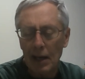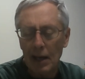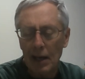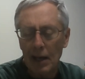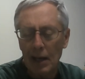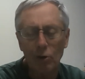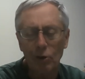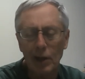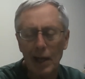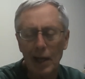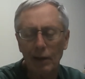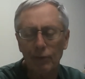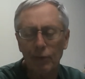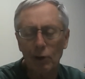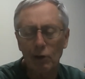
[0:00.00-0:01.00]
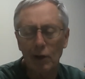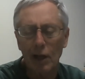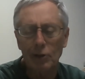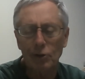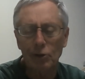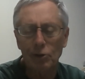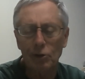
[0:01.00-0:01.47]
so some of the
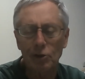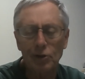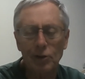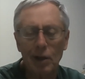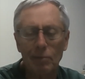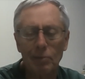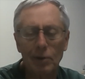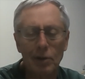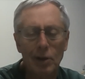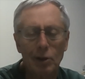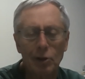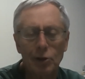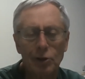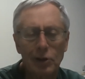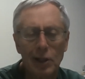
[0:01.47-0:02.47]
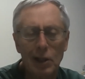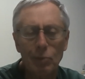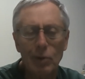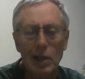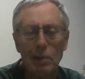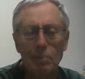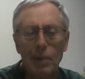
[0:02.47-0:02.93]
other organic fertilizers, there's some that
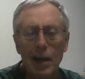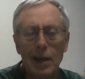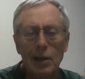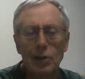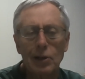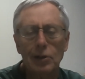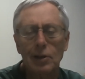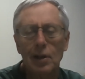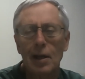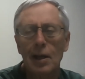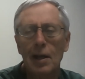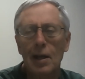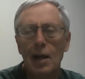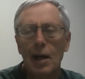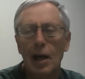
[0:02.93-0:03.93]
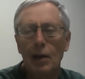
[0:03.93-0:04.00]
are seaweed based.